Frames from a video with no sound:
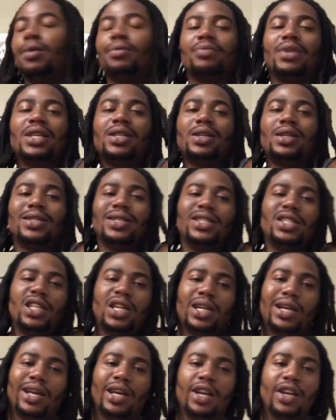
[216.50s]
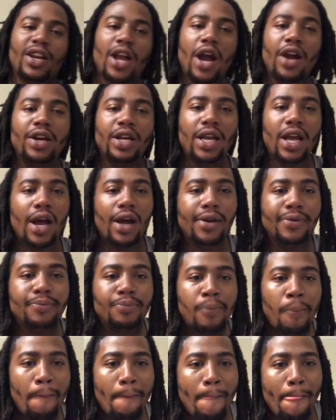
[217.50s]
That's because this shit can get dirty, y'all.
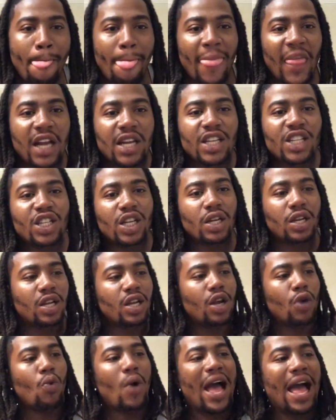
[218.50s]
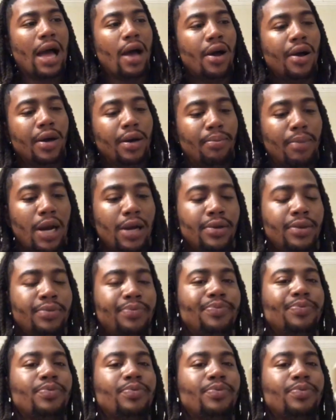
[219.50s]
This shit can get wild, bro.